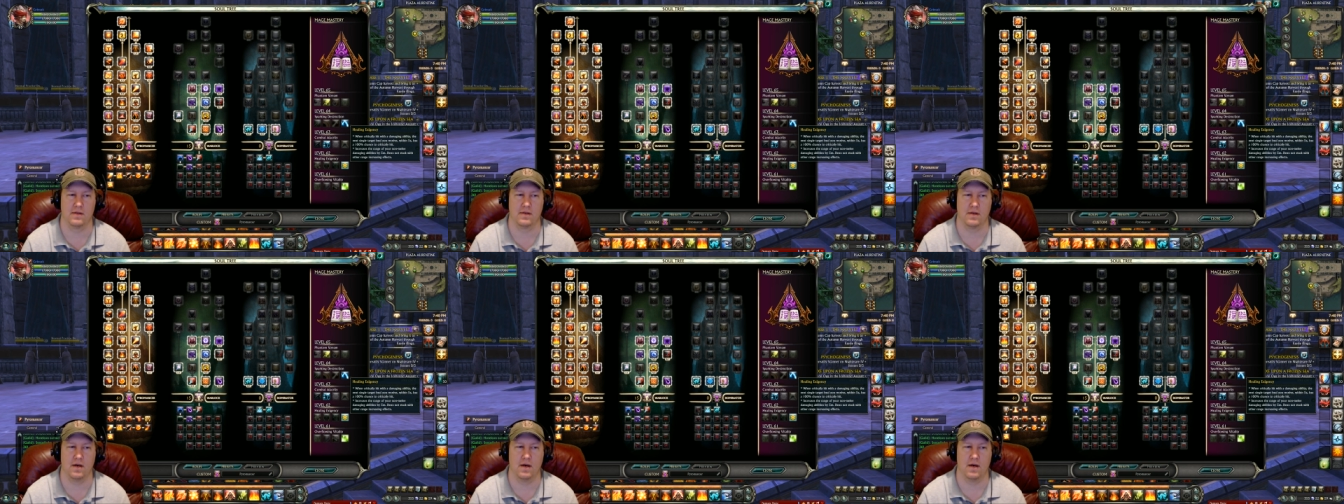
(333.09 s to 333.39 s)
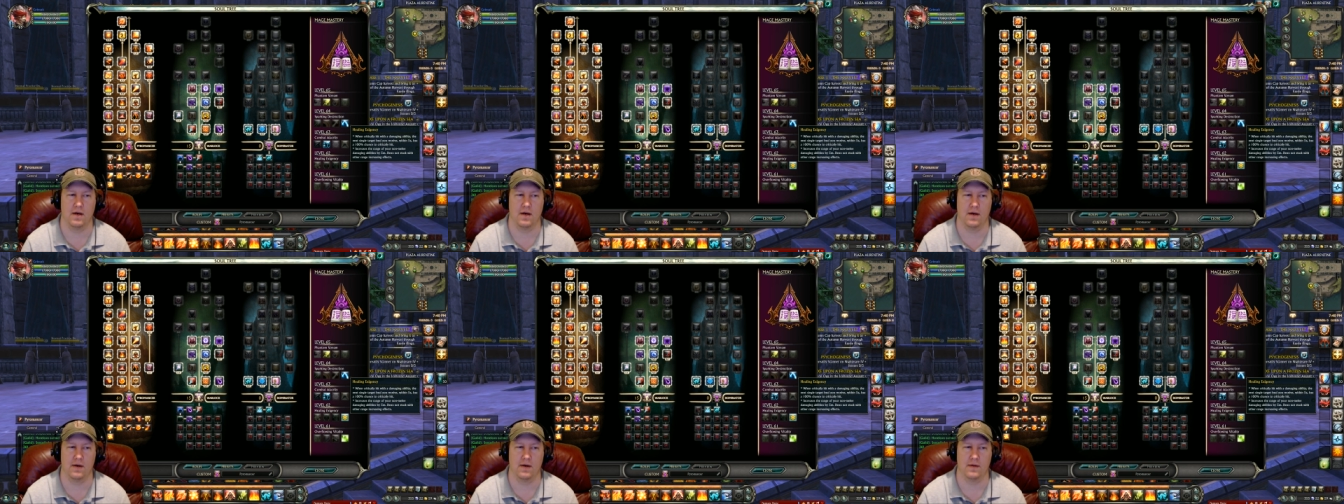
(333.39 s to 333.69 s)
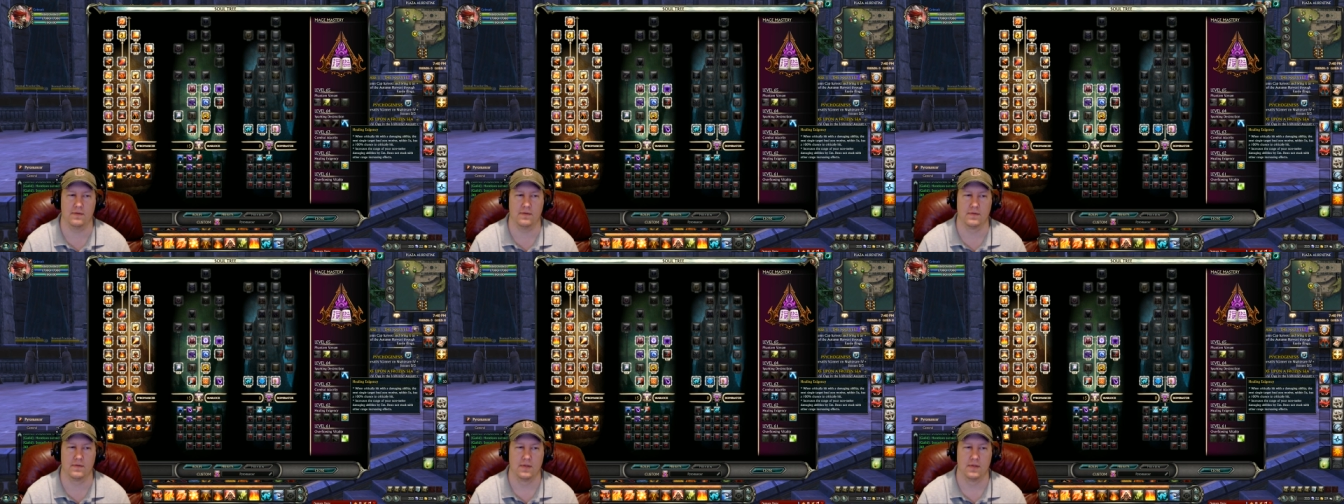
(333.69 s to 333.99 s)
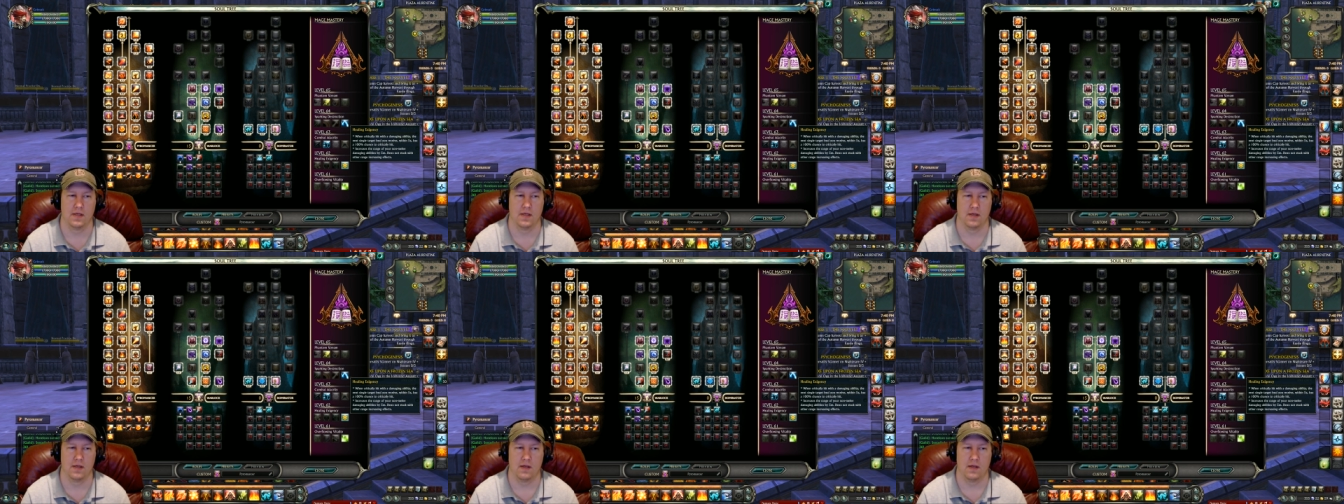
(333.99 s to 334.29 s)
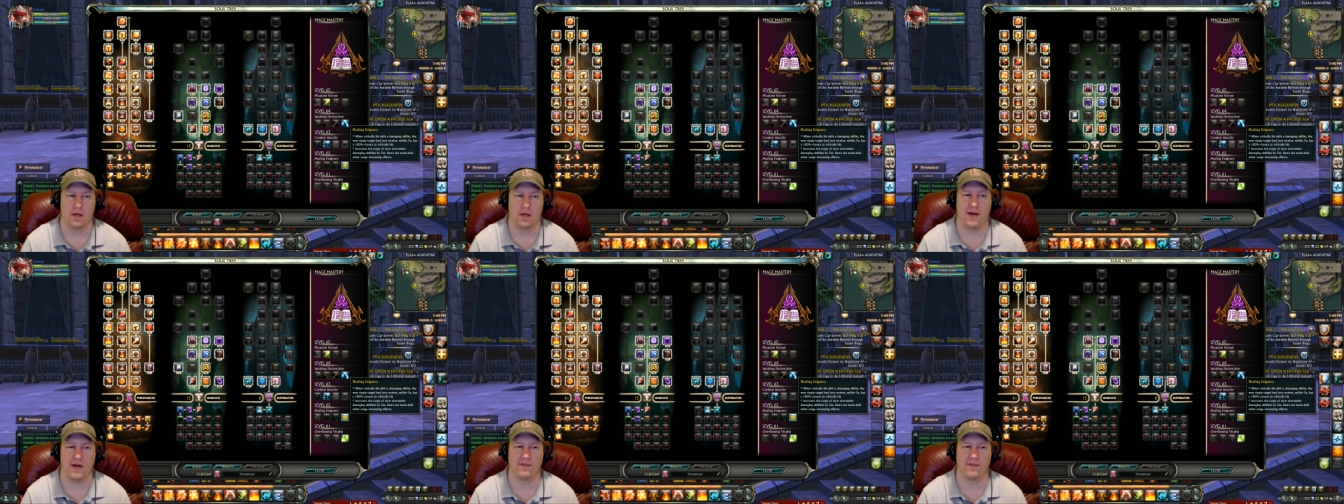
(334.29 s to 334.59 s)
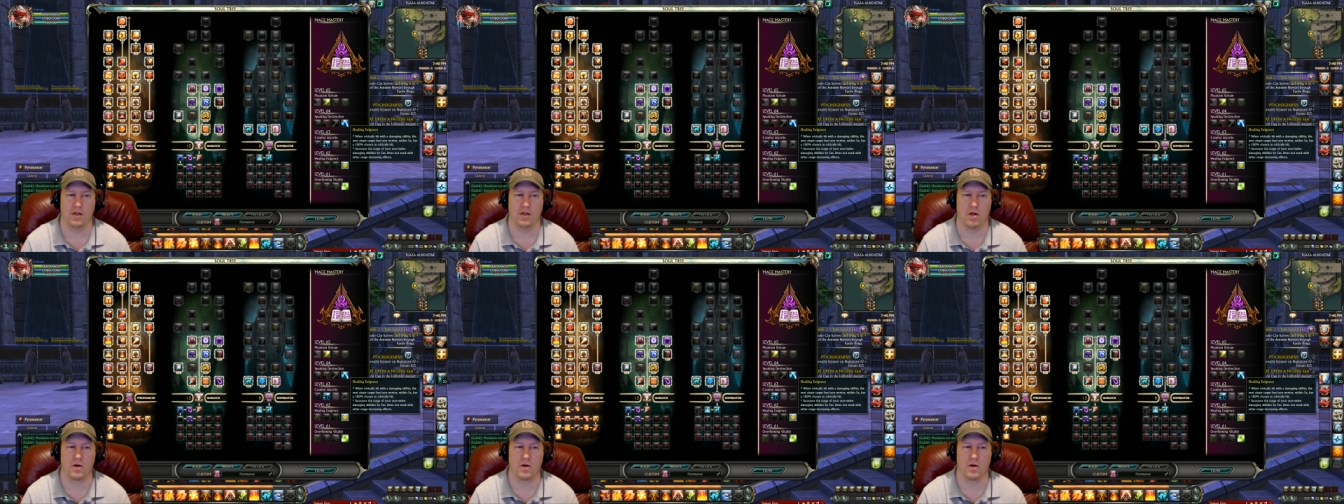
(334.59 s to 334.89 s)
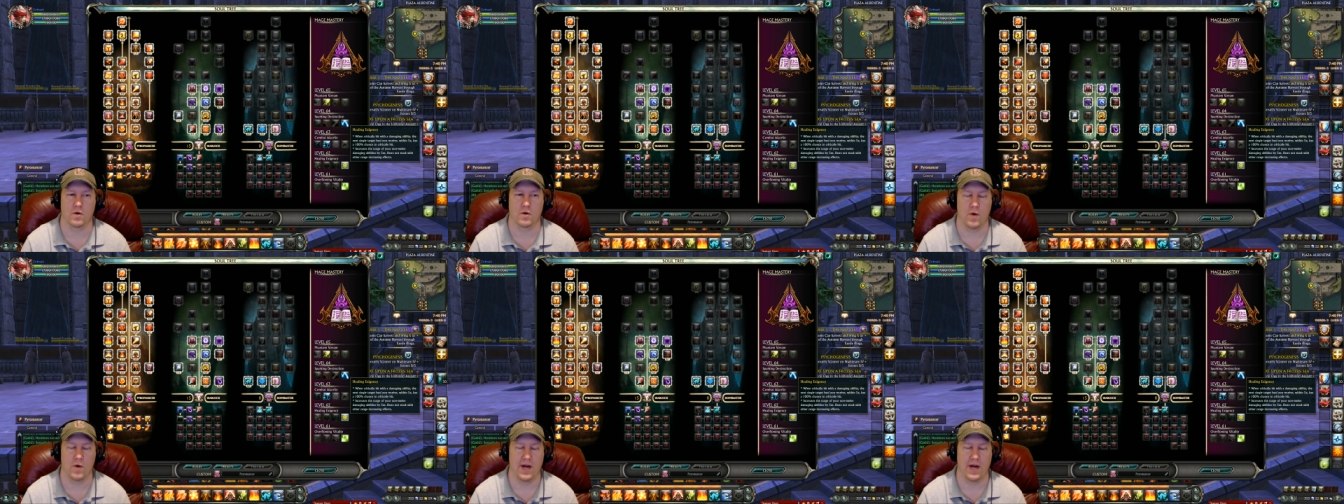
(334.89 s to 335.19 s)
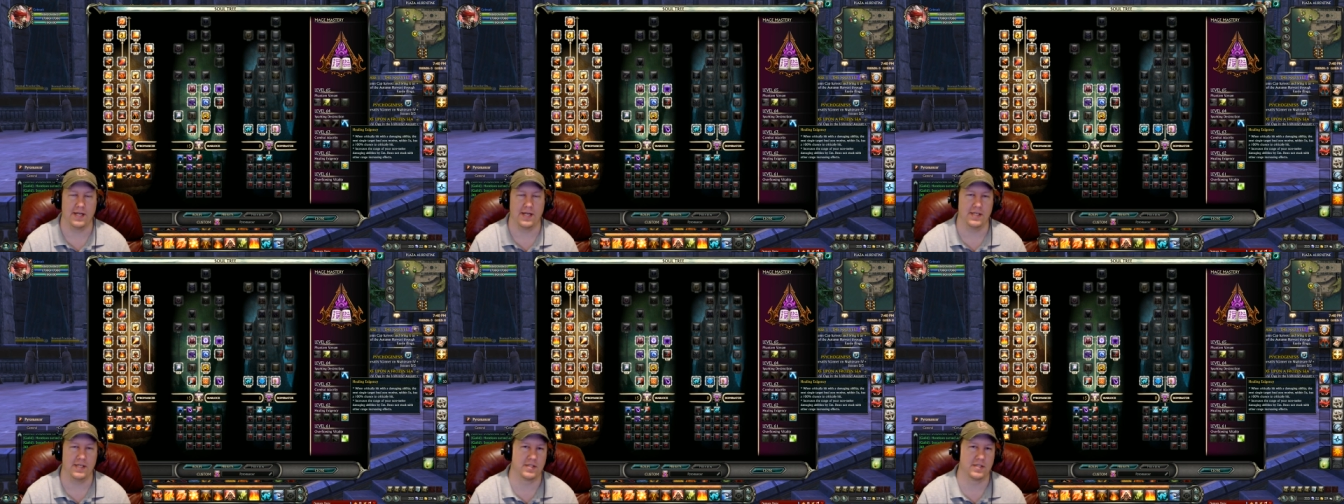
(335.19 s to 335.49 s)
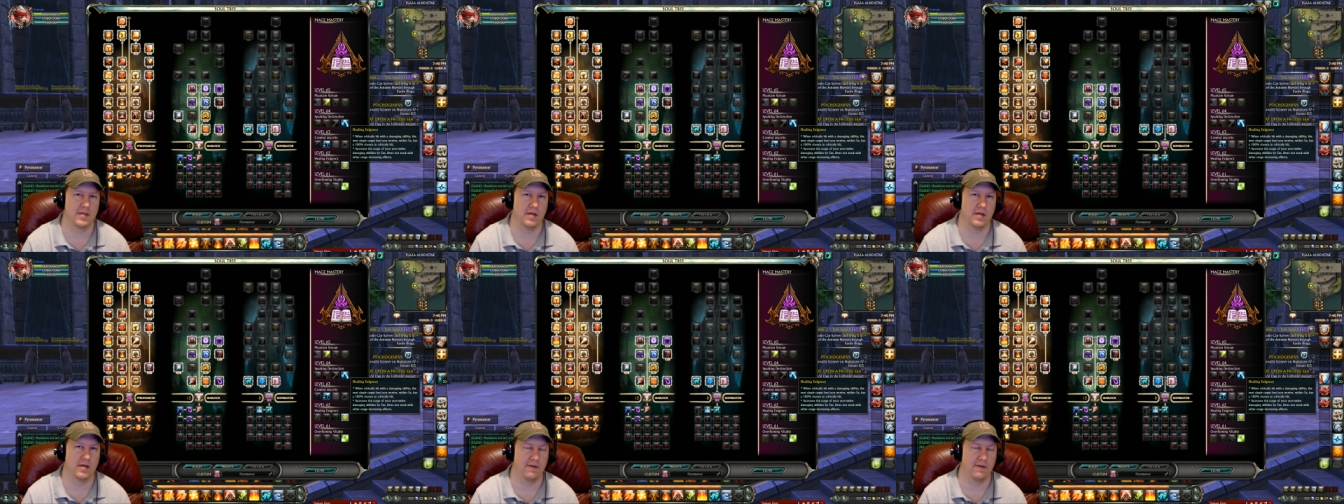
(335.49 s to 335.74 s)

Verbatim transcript: have a longer range,